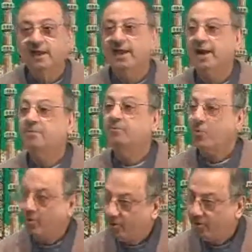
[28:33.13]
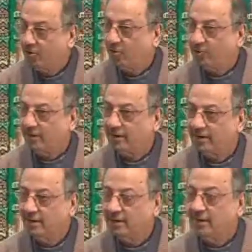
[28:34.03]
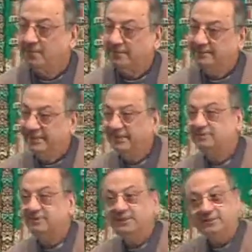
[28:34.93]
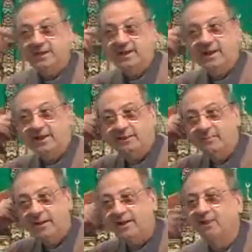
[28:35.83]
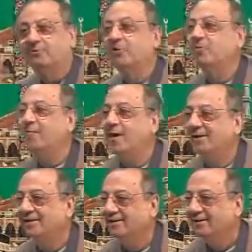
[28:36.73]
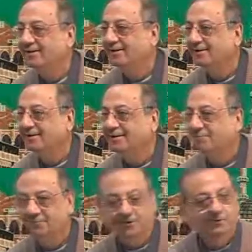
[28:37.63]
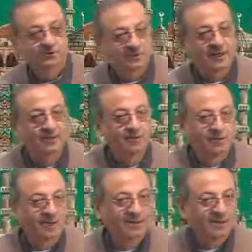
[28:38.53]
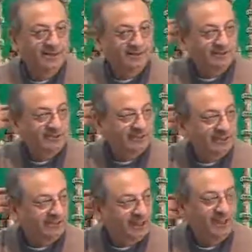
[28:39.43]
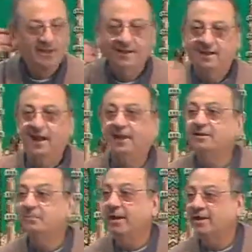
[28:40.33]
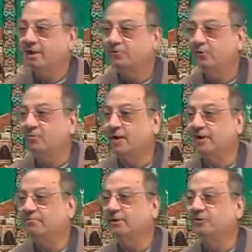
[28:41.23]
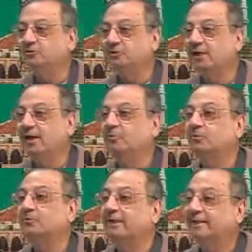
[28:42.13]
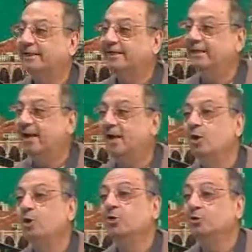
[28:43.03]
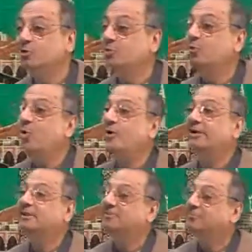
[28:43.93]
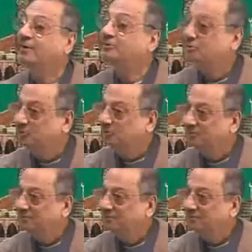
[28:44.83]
and pondered over. But these things are at the back of your mind. When you study Quran, these things are at the back of your mind. When you say Al-Muttaqina, you know it is Mansub.